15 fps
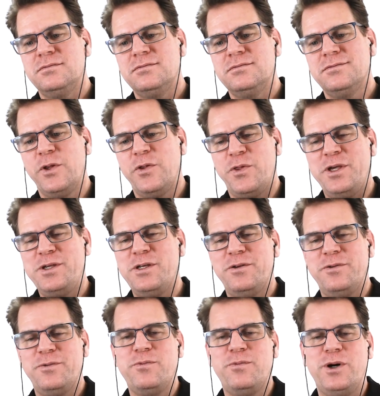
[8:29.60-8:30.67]
things
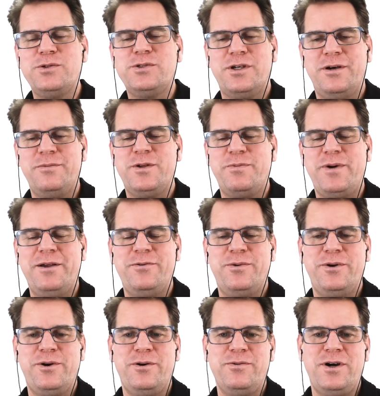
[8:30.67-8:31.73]
that most come to mind when
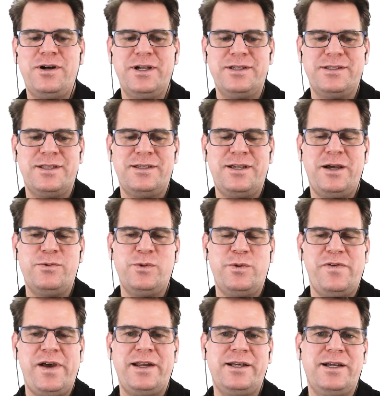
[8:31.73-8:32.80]
we go wrong is the times when
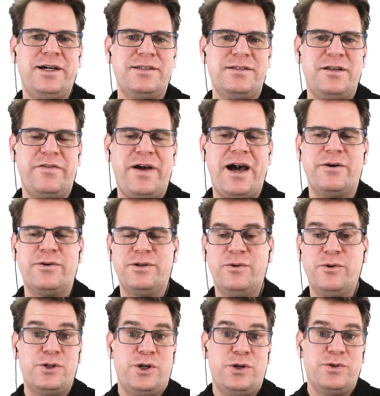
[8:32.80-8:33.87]
we've had to cut stuff out
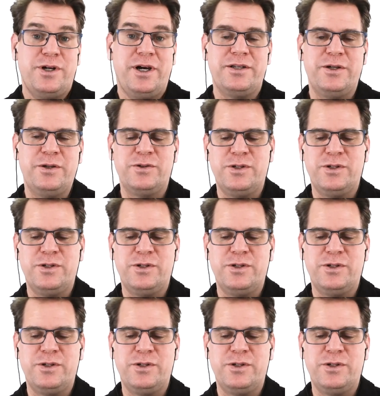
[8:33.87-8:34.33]
or chose not to.